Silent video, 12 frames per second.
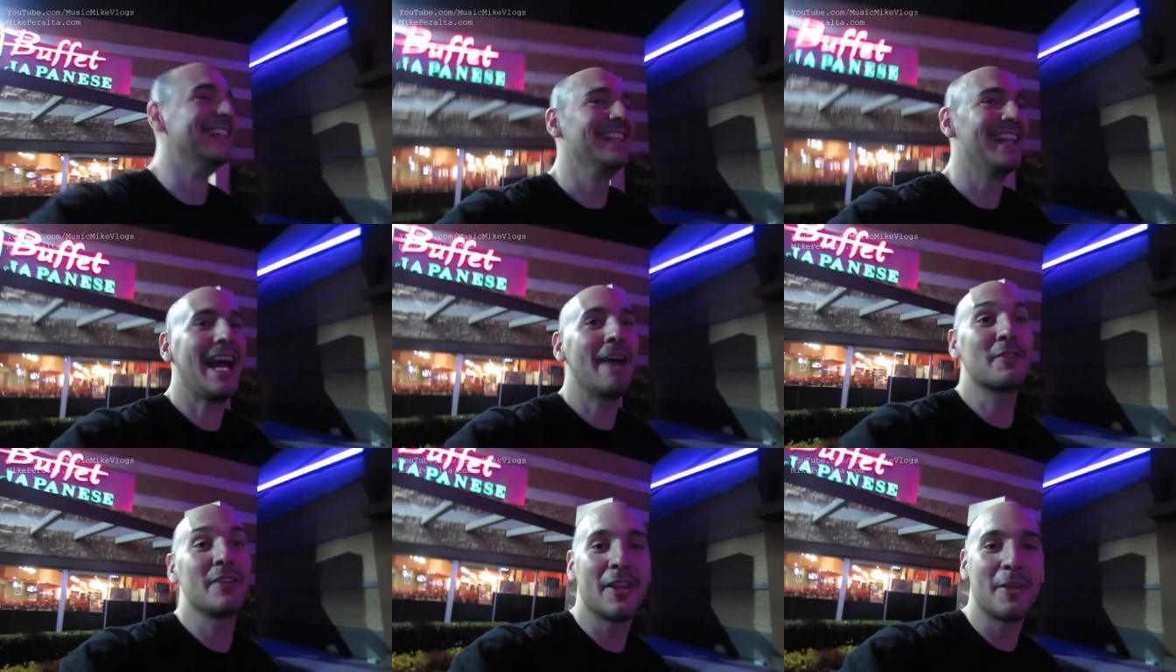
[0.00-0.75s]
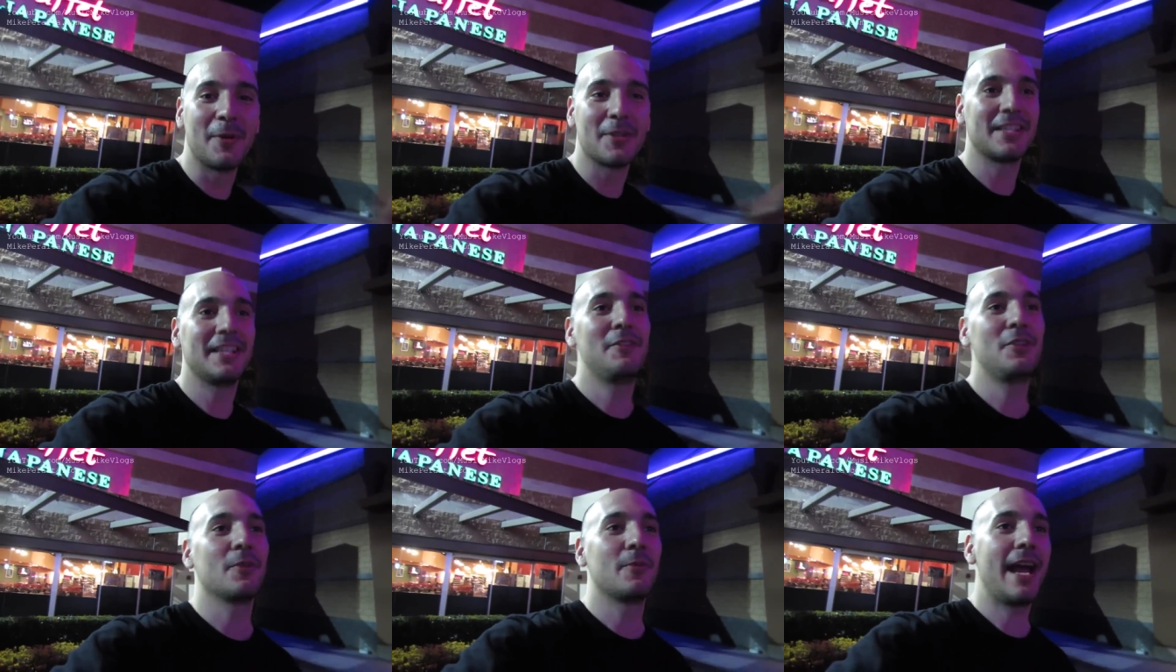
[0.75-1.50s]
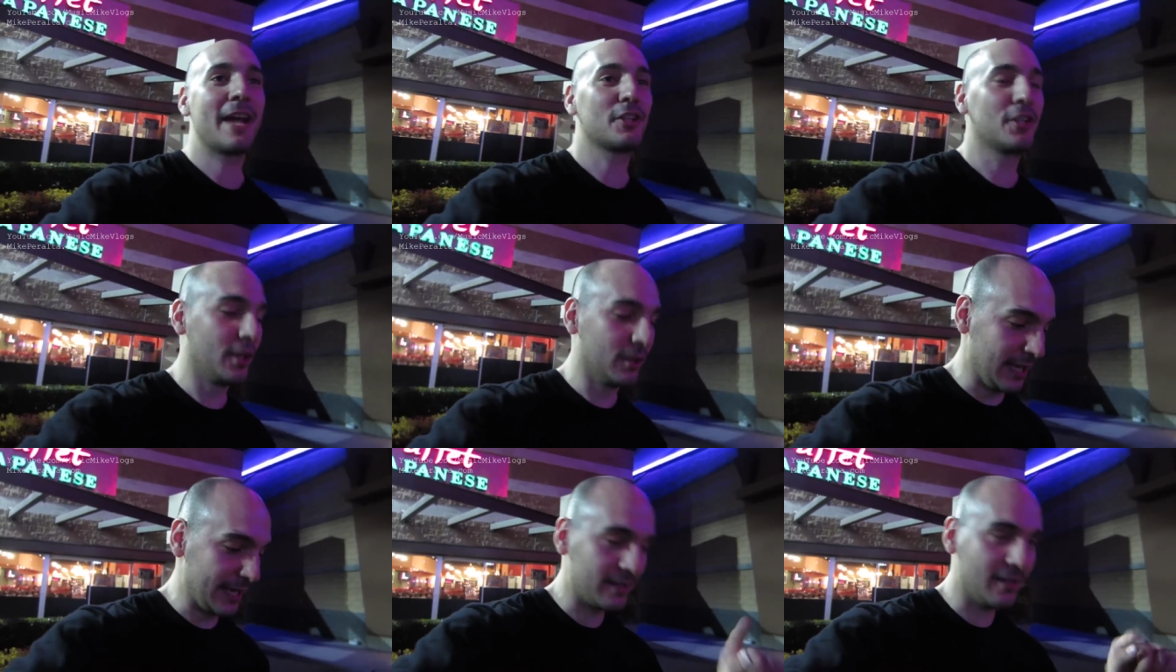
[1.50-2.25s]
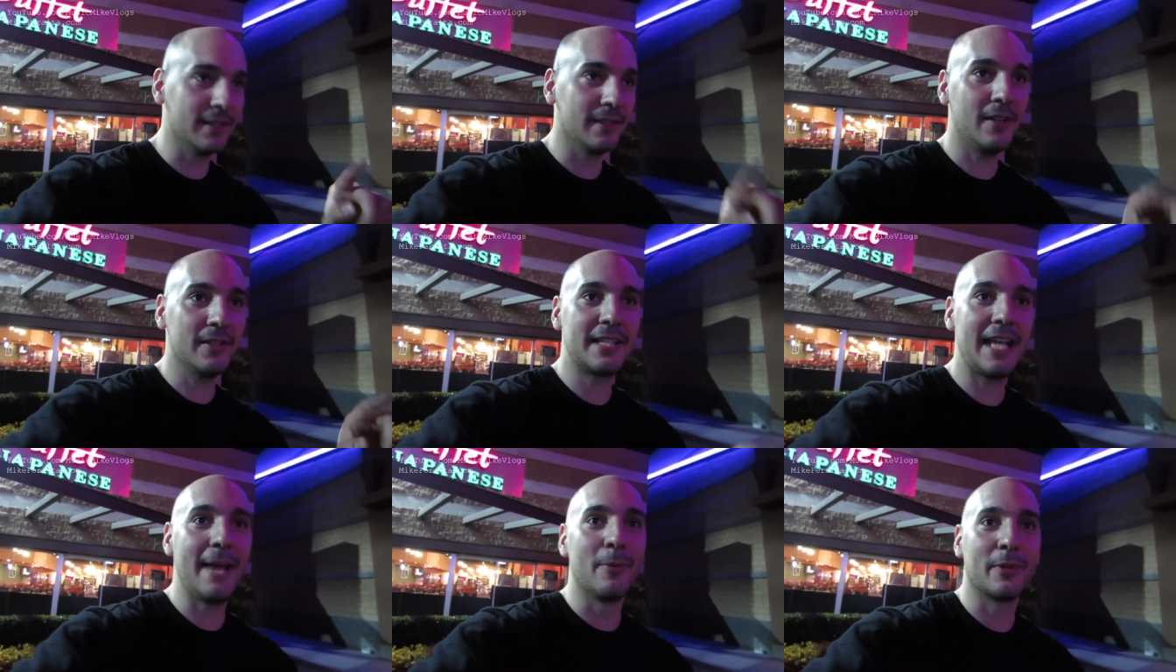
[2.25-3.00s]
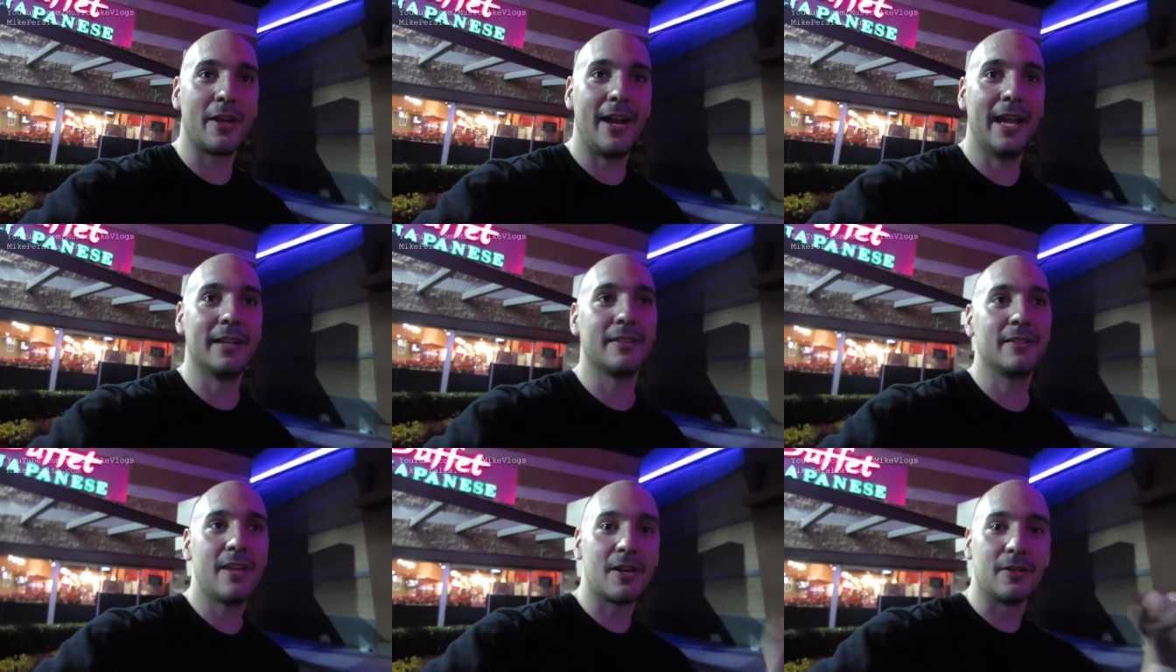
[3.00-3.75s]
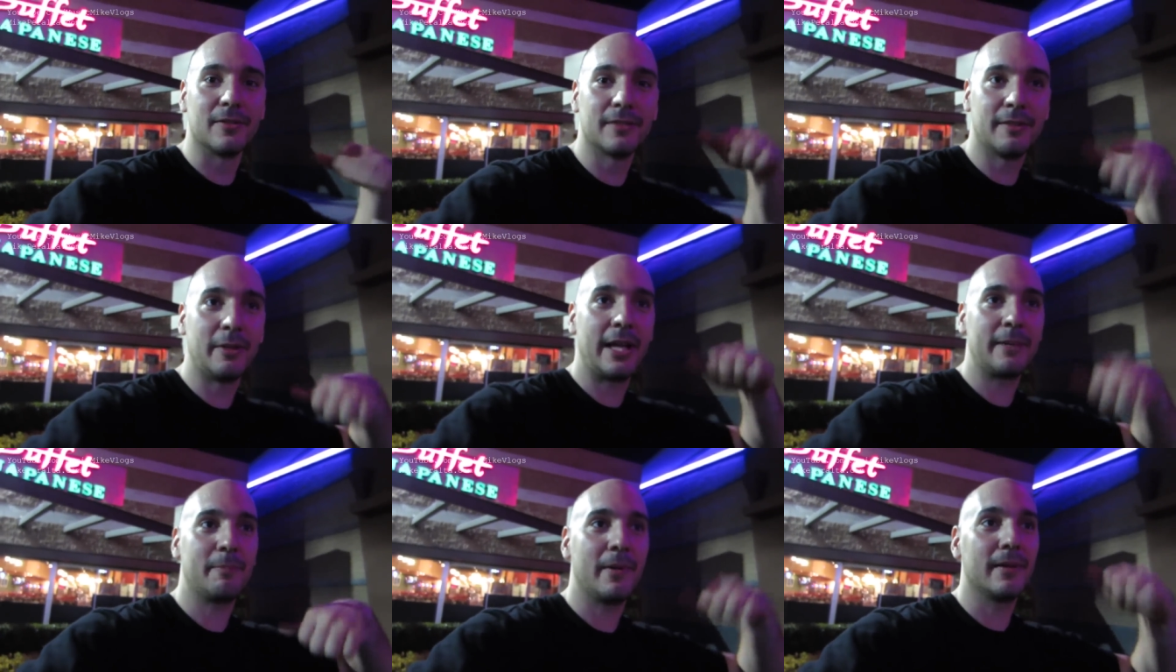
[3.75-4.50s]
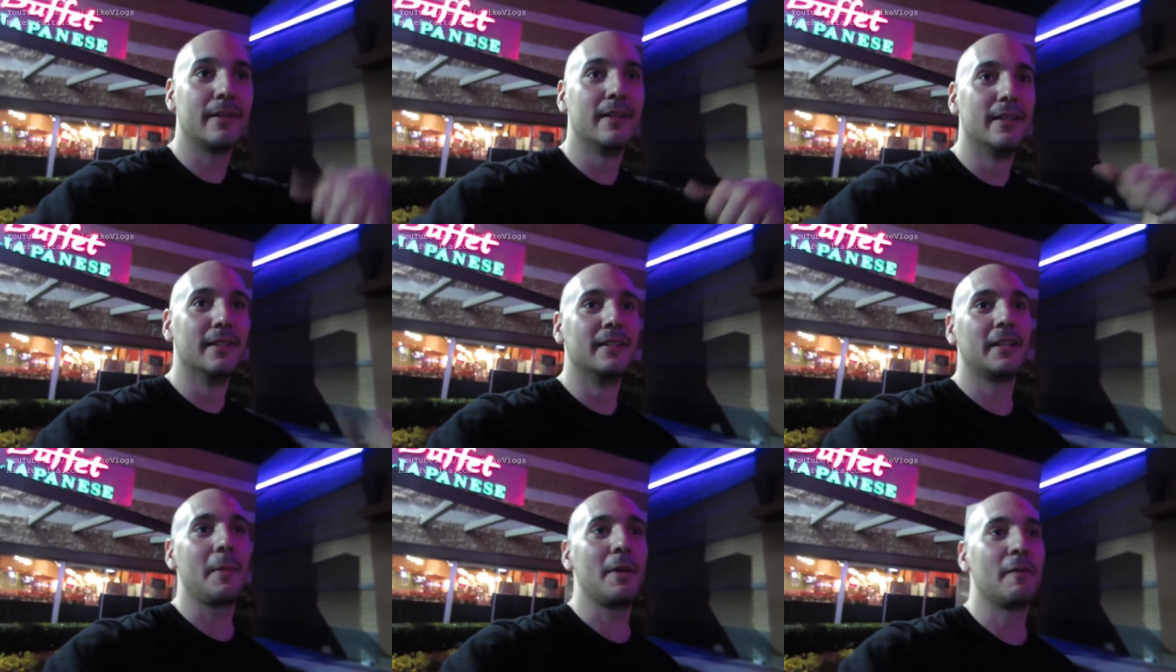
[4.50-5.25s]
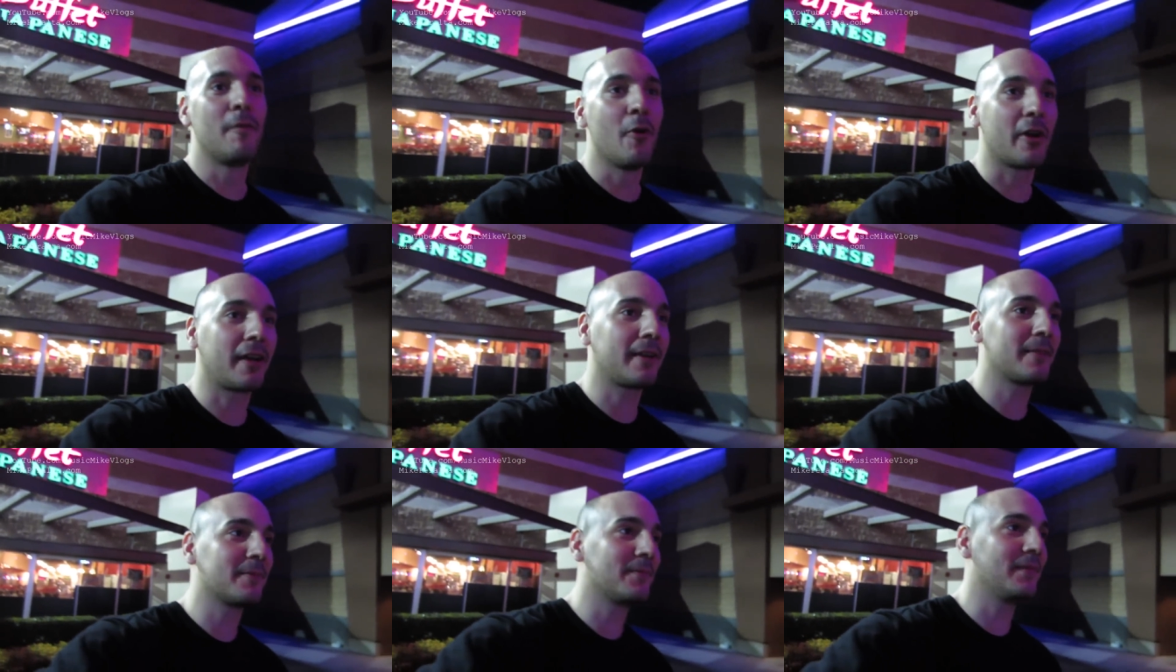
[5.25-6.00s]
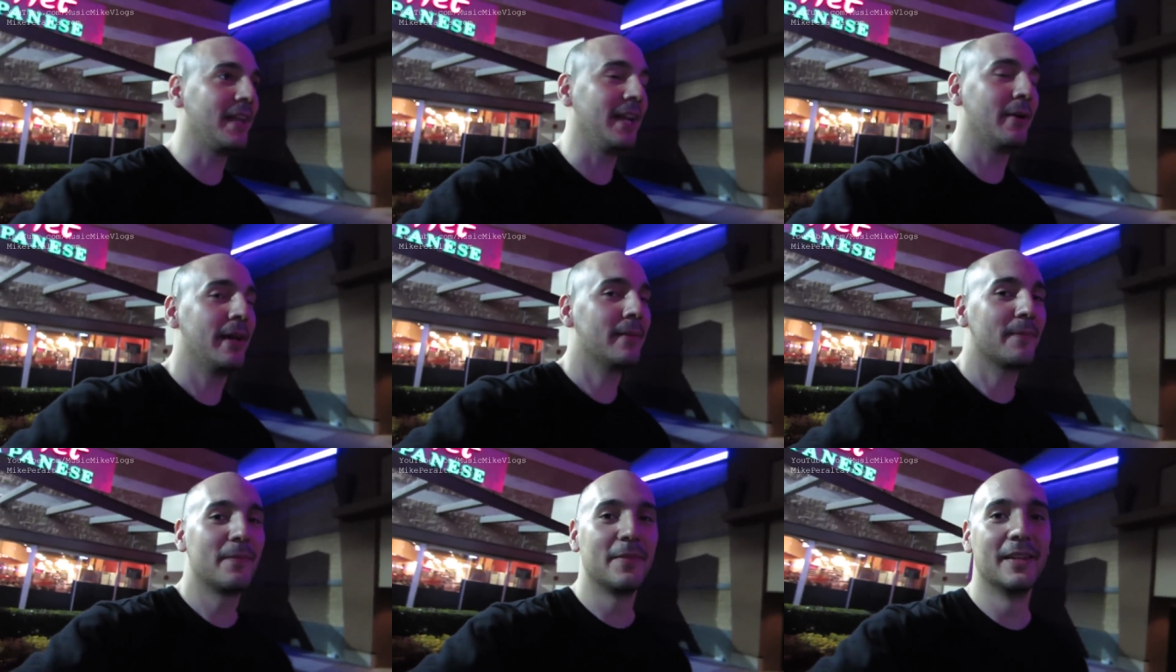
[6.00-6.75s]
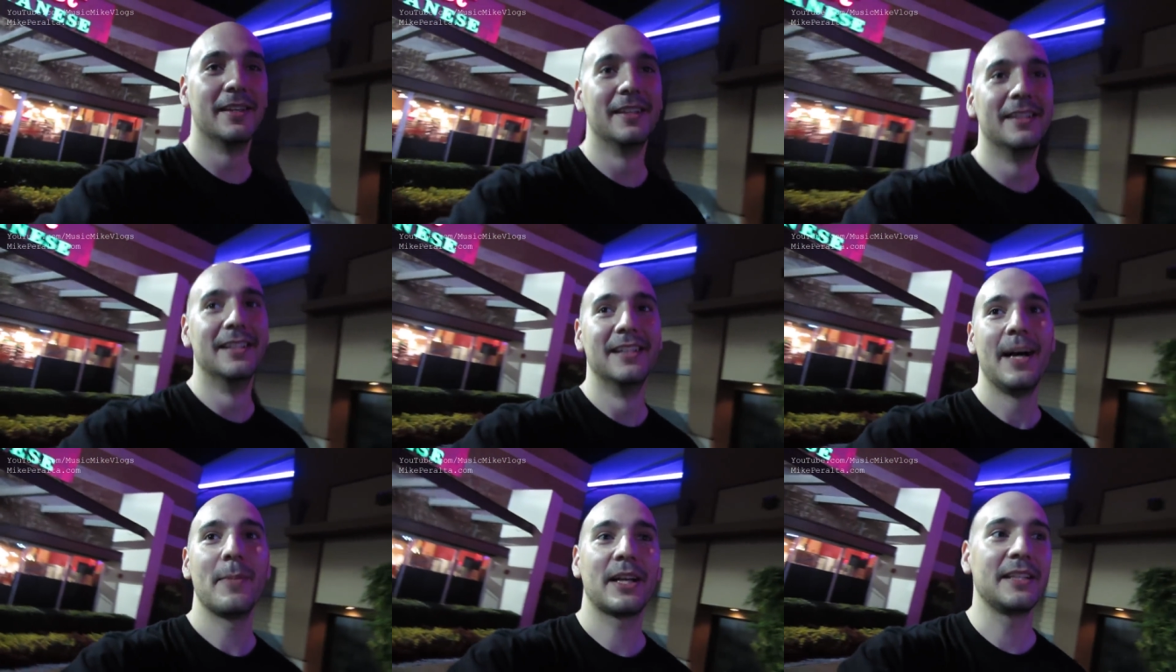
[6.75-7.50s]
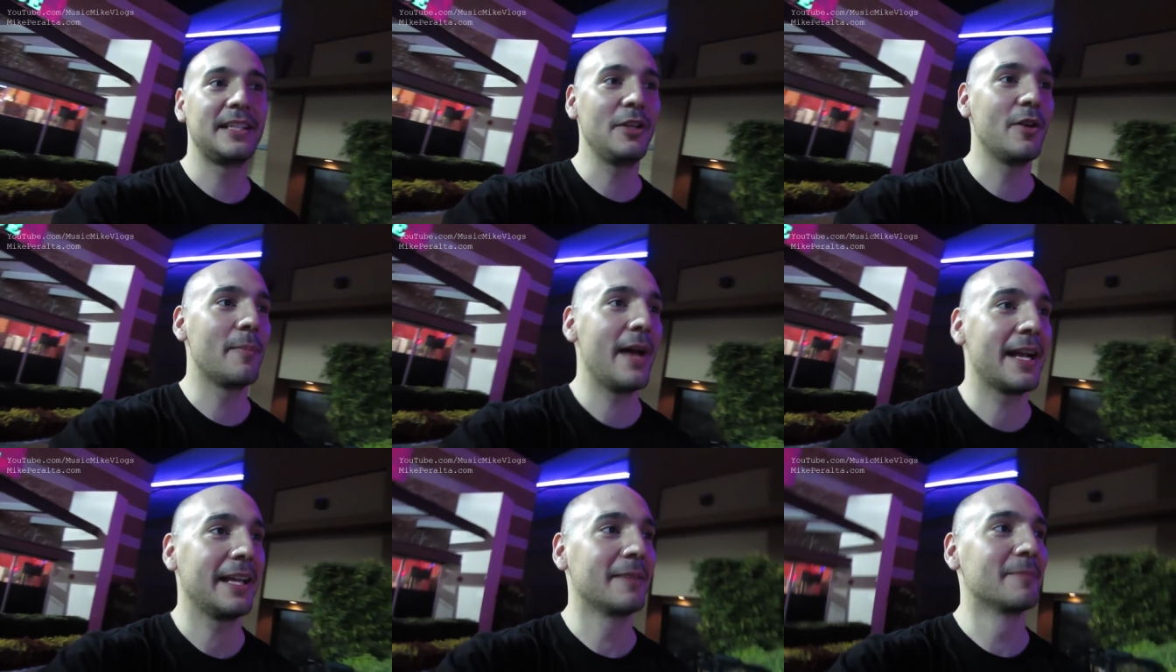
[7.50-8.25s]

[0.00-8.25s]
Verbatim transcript: And then after the other person gives you the reaction, go like on the, on the table with their hand, their knuckle. They were like, give me the fork. Anyway, I'm gonna continue unpacking.